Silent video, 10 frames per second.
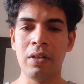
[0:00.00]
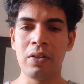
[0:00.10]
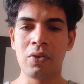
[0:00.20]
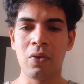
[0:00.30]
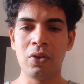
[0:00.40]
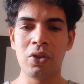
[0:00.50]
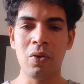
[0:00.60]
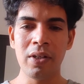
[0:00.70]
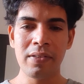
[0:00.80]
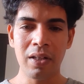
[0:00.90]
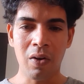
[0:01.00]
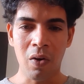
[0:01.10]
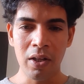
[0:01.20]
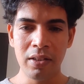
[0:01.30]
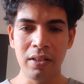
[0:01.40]
So joy is a
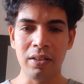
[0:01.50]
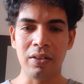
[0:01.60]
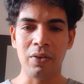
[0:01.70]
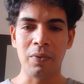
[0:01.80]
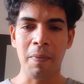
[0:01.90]
quality in you.